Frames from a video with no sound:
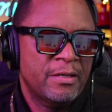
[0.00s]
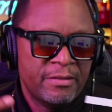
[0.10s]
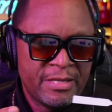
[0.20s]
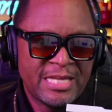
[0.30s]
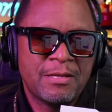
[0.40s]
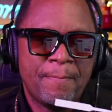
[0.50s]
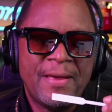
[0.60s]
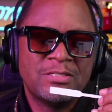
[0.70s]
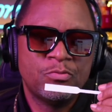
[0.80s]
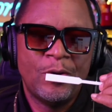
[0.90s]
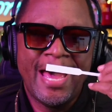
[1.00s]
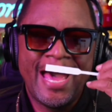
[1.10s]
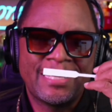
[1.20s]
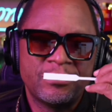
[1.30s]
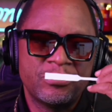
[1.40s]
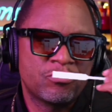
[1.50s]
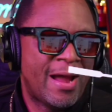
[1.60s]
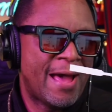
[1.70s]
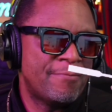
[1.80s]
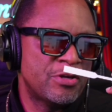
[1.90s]
That's the best way I can
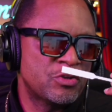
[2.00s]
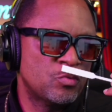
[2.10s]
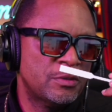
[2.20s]
describe this one.